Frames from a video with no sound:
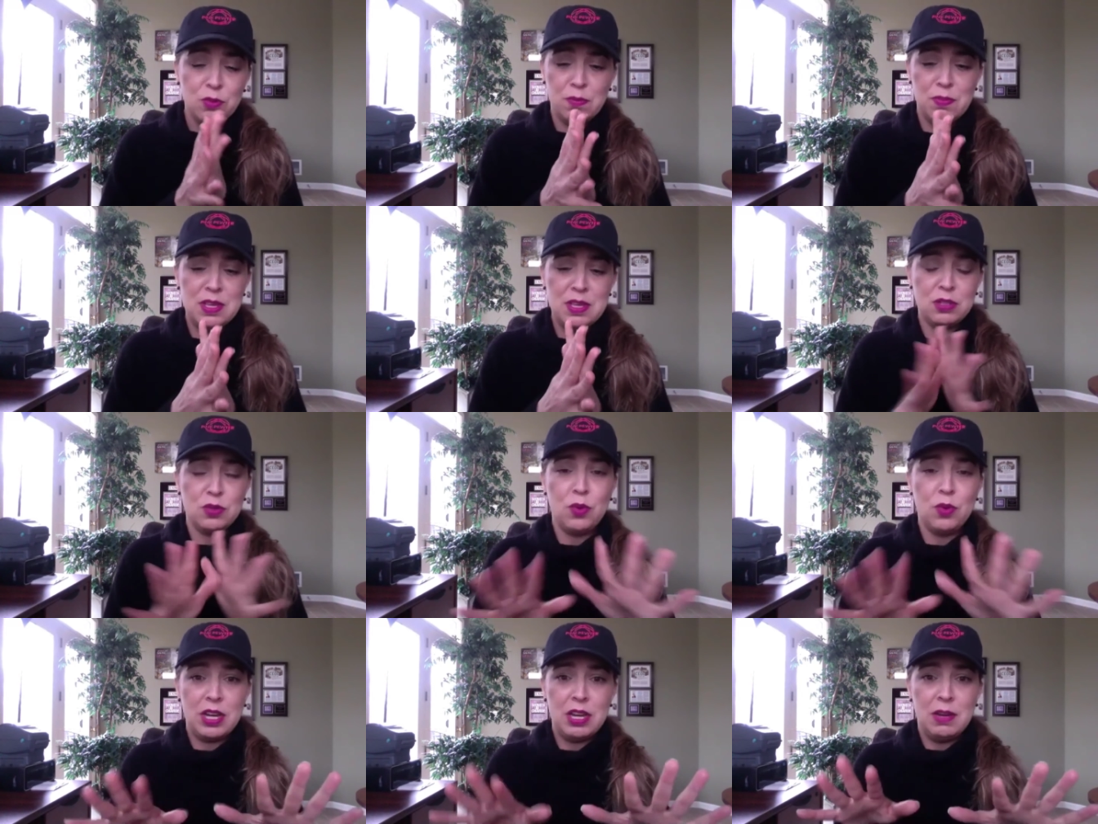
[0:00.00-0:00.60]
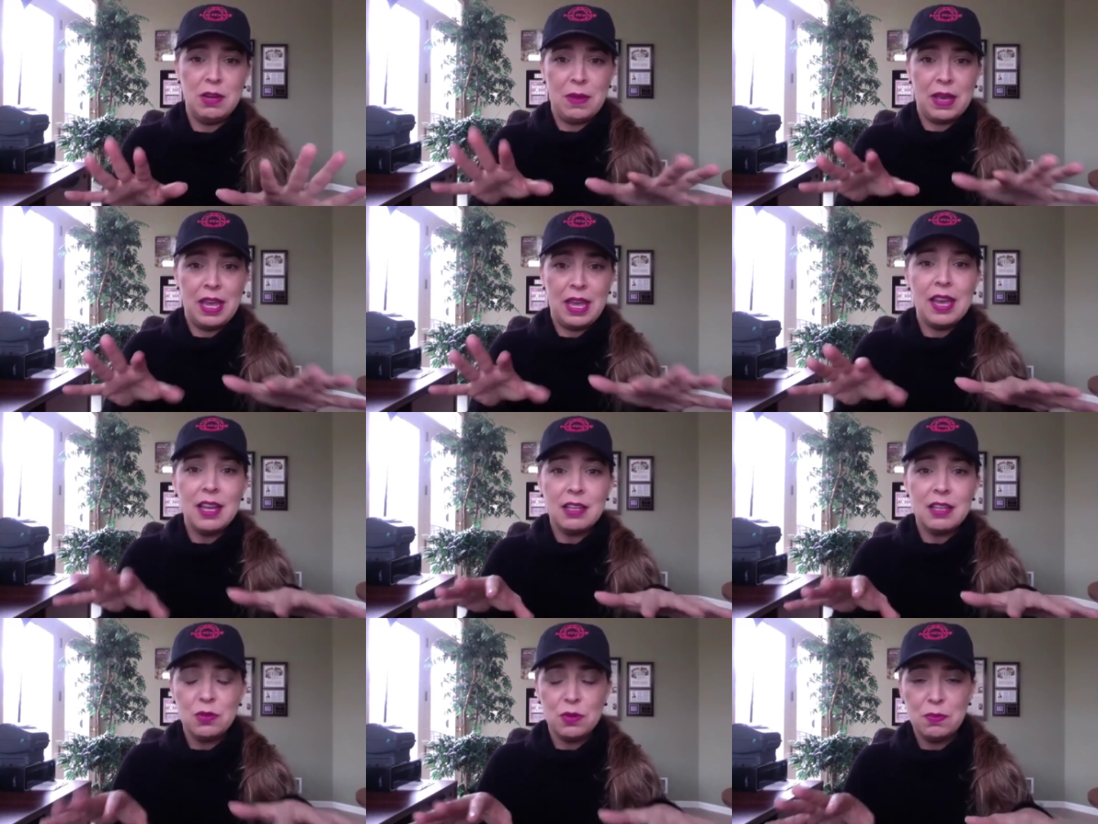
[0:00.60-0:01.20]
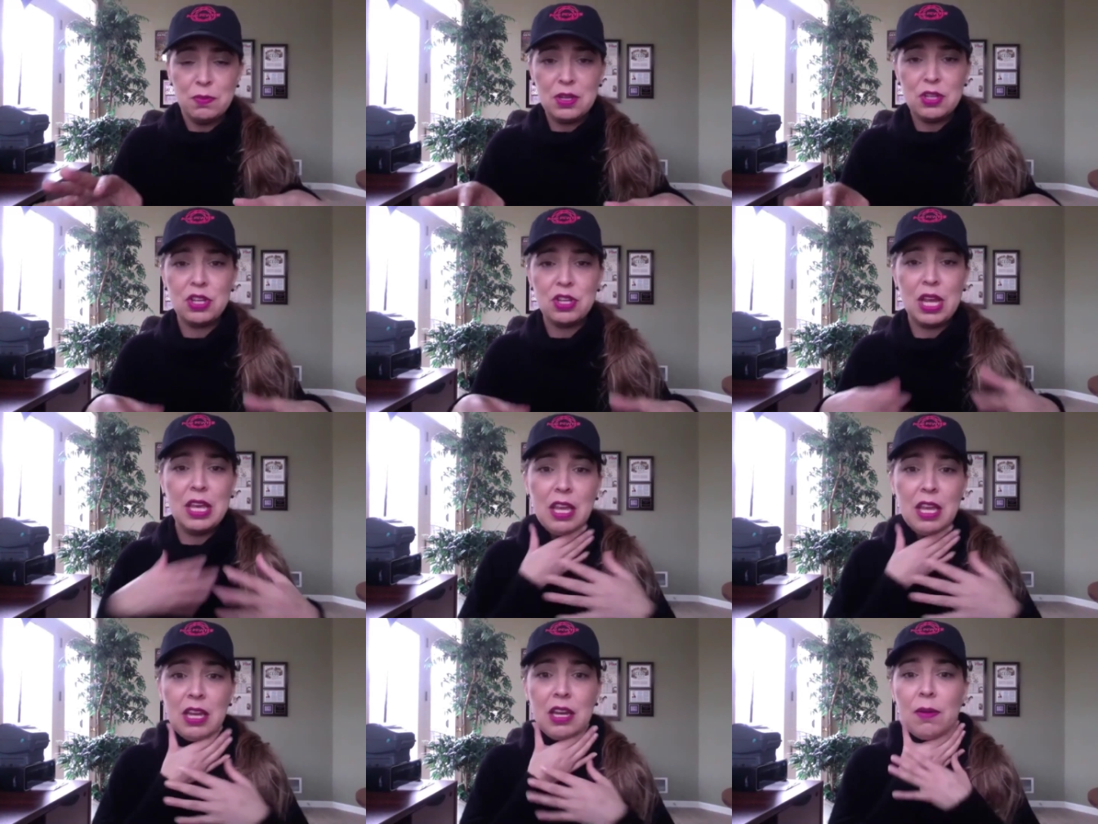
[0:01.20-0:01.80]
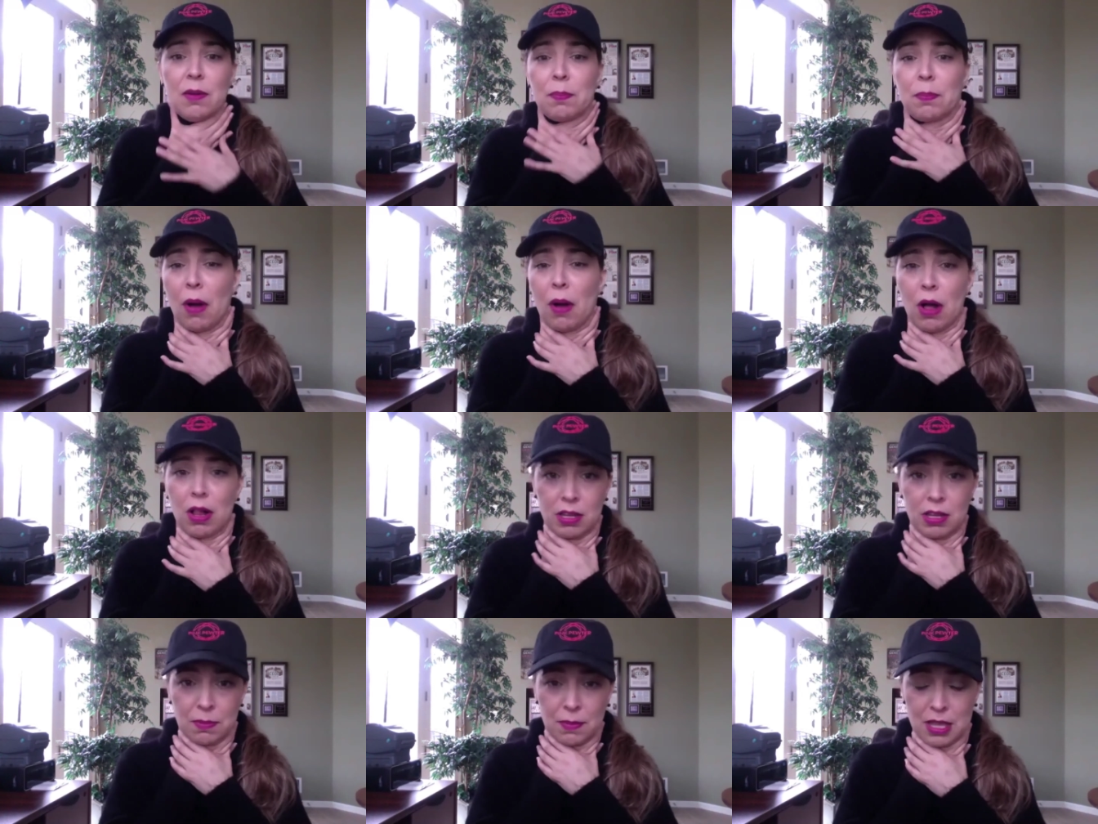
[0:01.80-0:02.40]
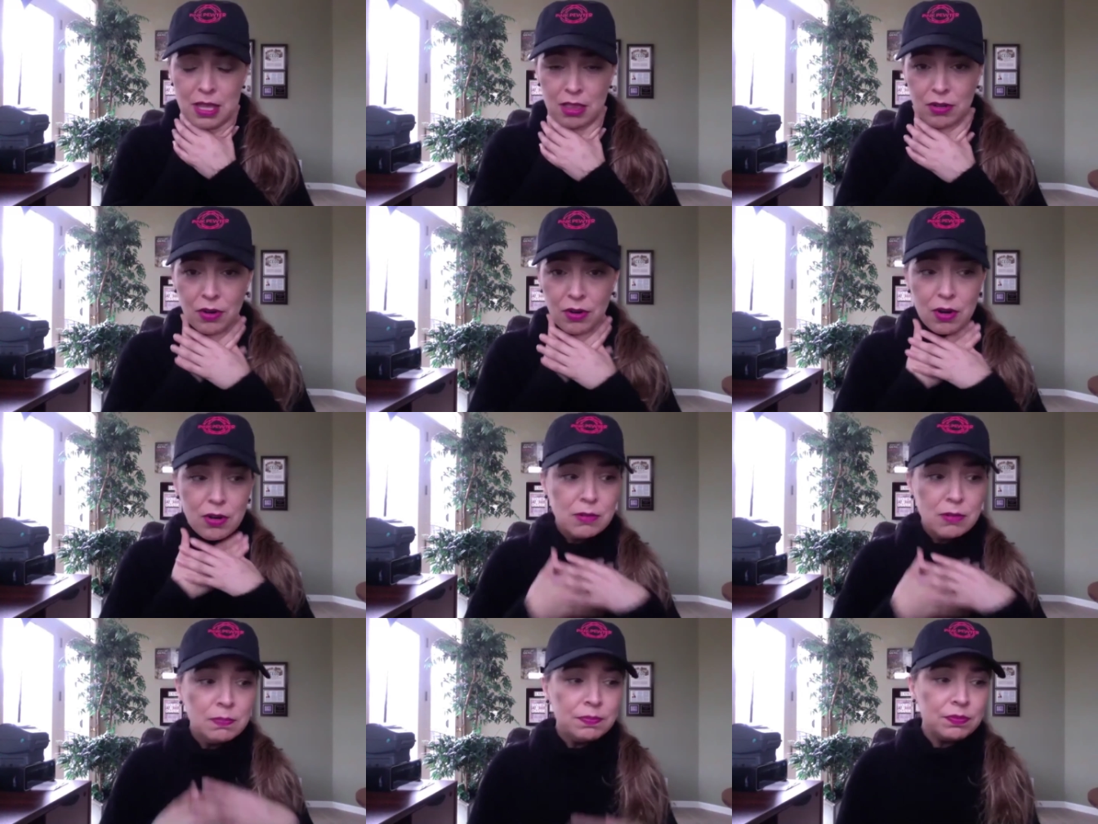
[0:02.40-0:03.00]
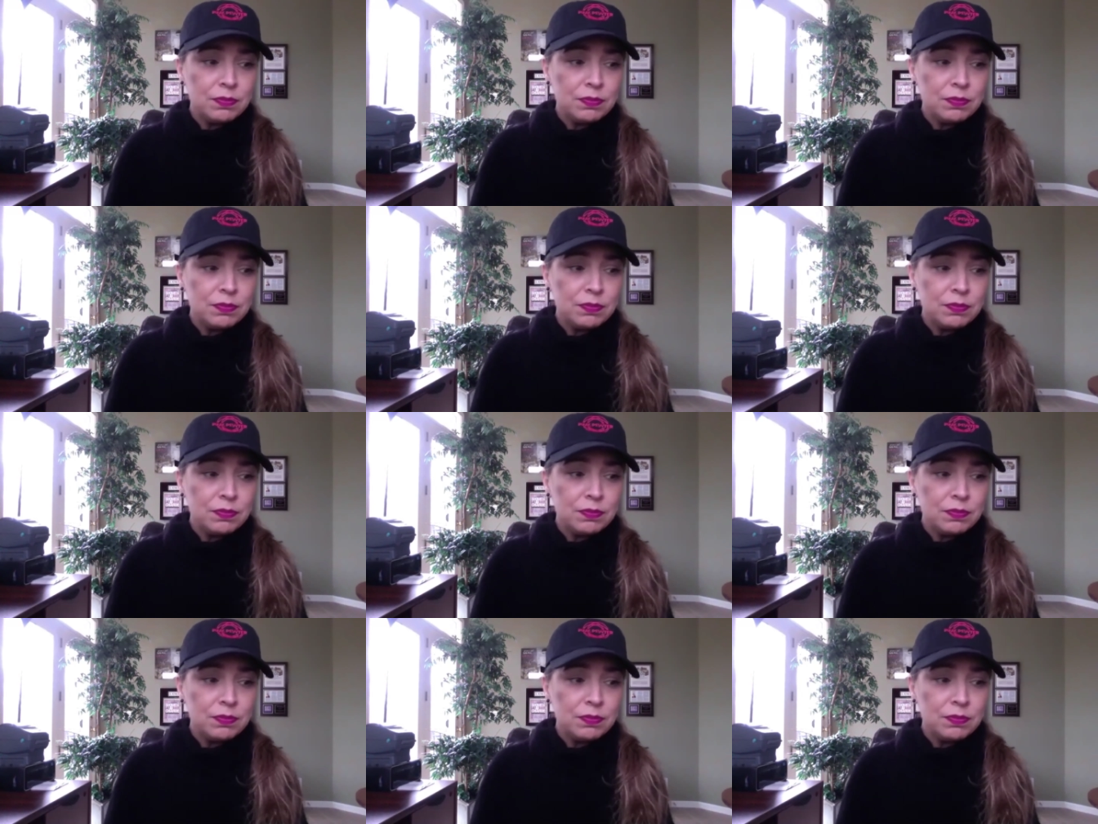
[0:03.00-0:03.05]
be sweating, my hands would be shaking, a ball in my throat.